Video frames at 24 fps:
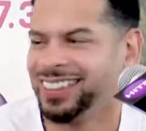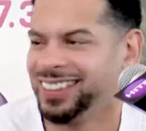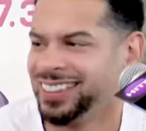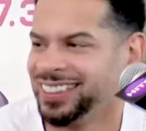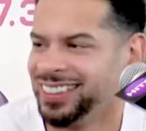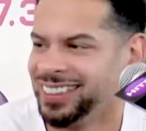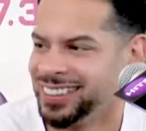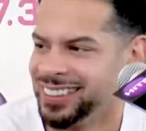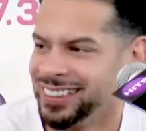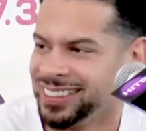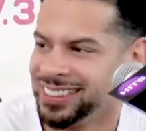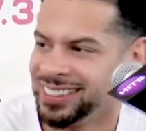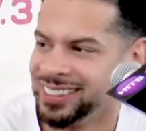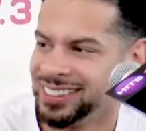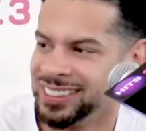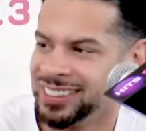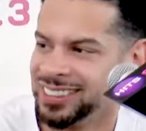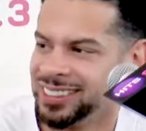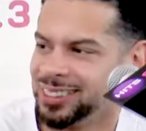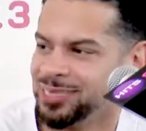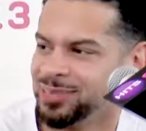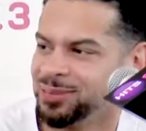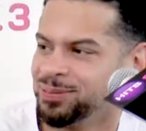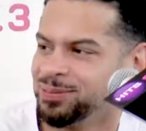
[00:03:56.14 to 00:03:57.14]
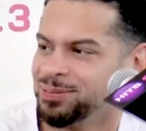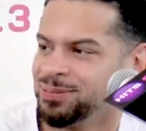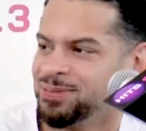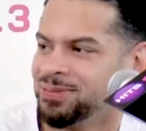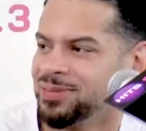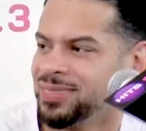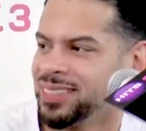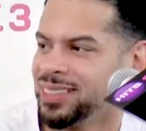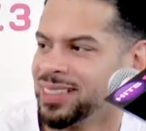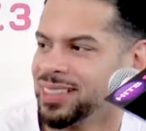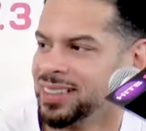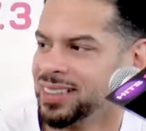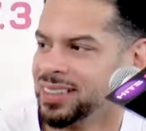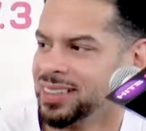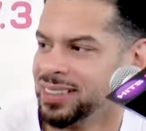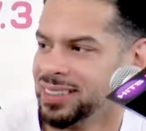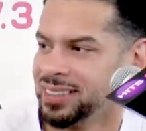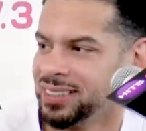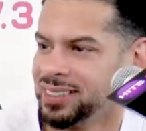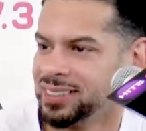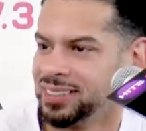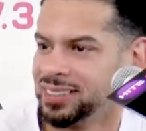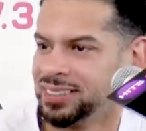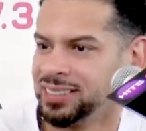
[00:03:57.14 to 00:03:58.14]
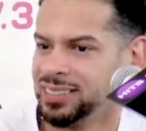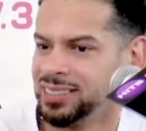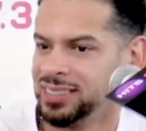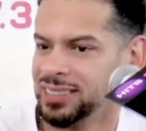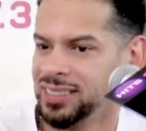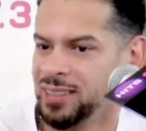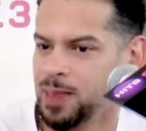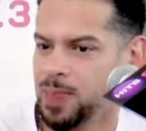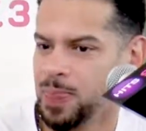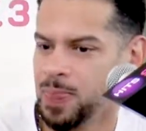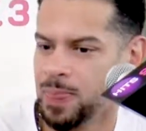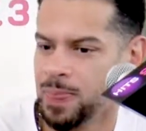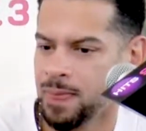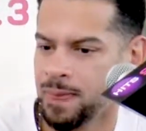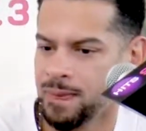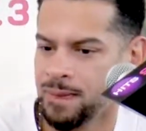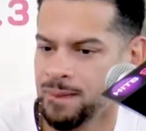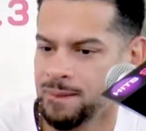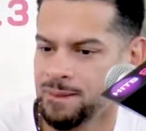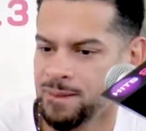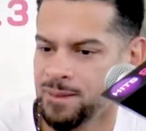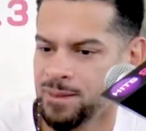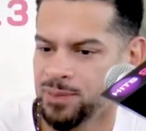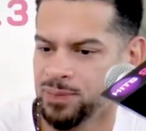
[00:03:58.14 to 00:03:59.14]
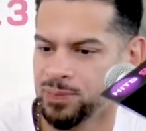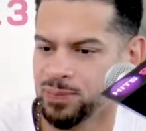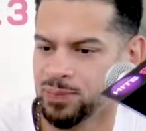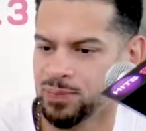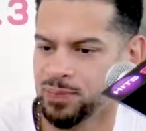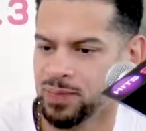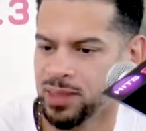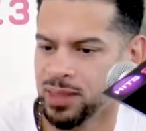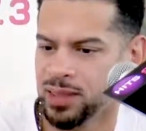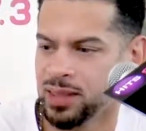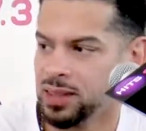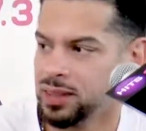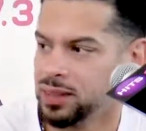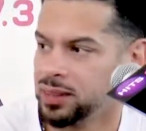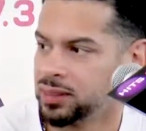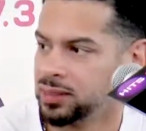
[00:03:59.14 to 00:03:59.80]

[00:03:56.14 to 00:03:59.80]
No words are spoken by the person on screen.